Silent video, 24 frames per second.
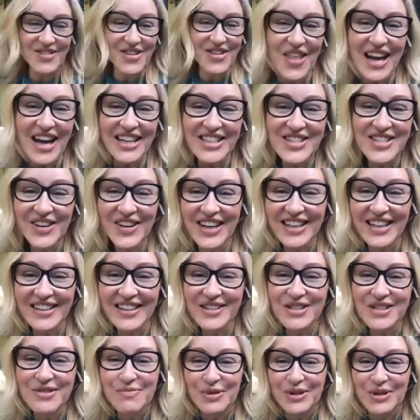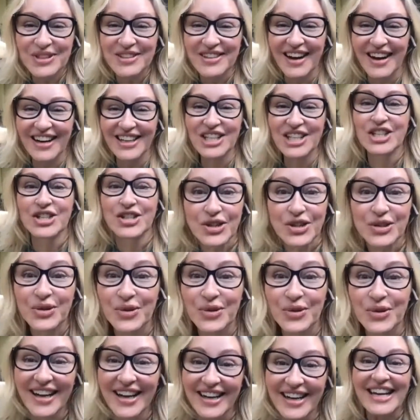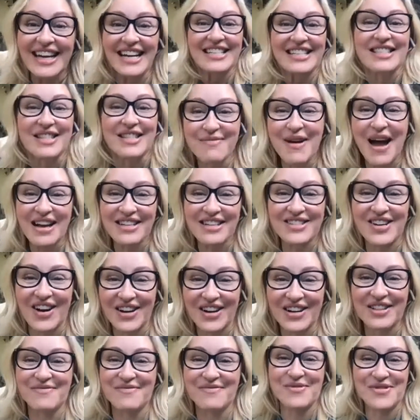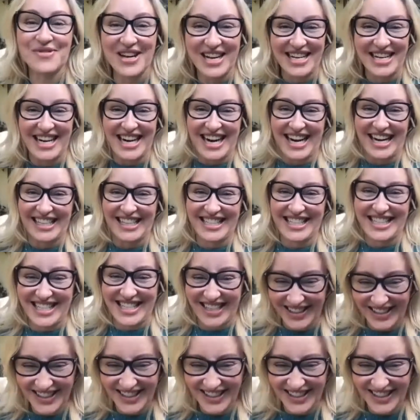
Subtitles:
that's our English bulldog, Duke, and he's the mascot of the marina. So